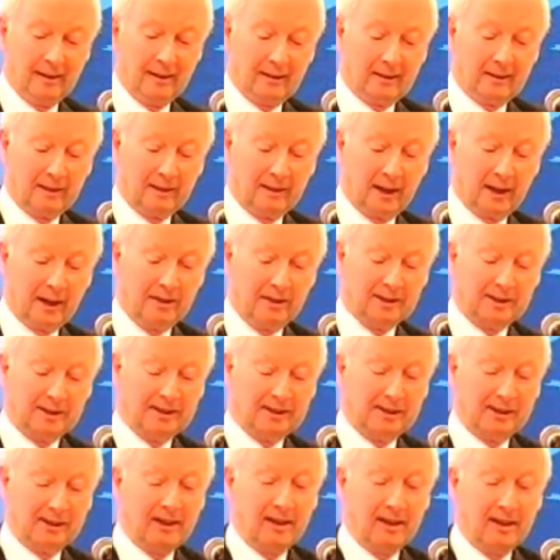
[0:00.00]

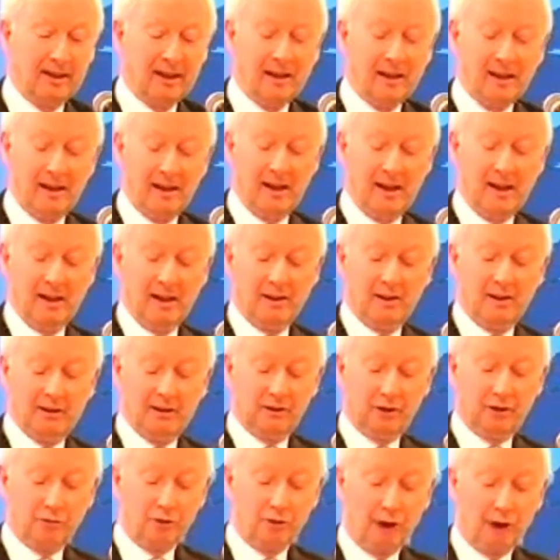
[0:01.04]
There's
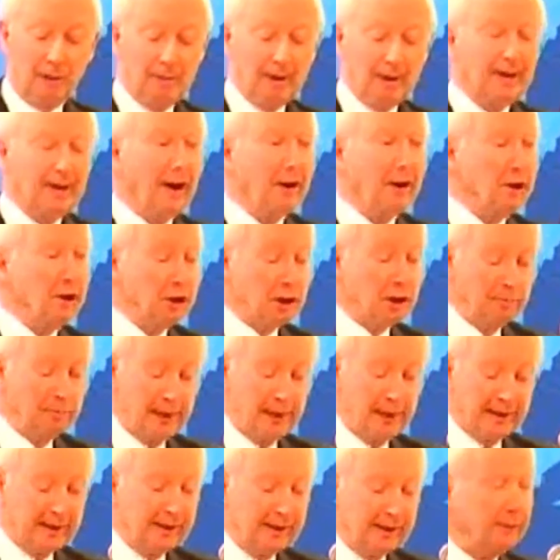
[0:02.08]
the drop in Irish
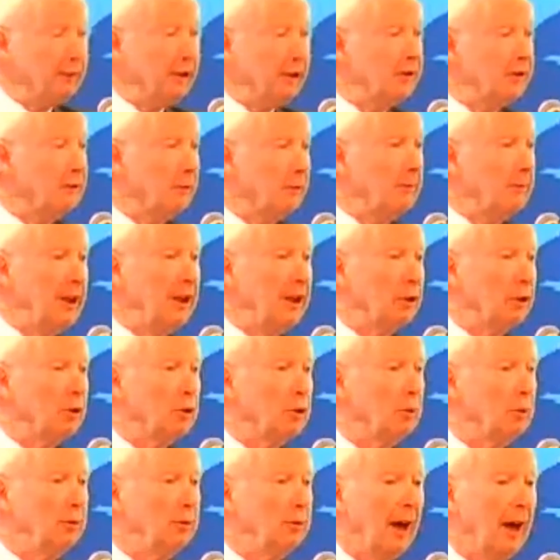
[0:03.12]
competitiveness from the year
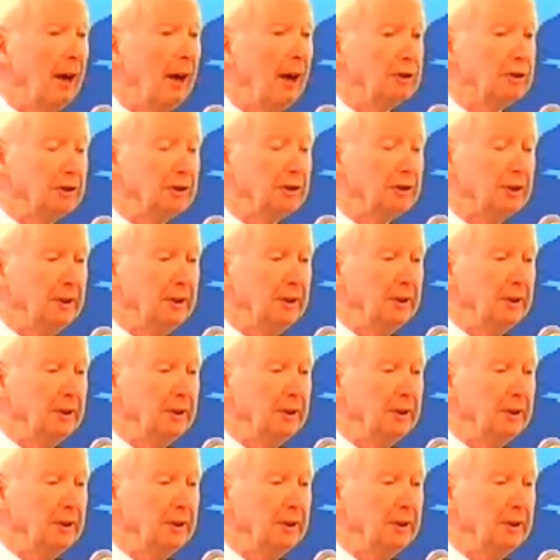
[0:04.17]
2000.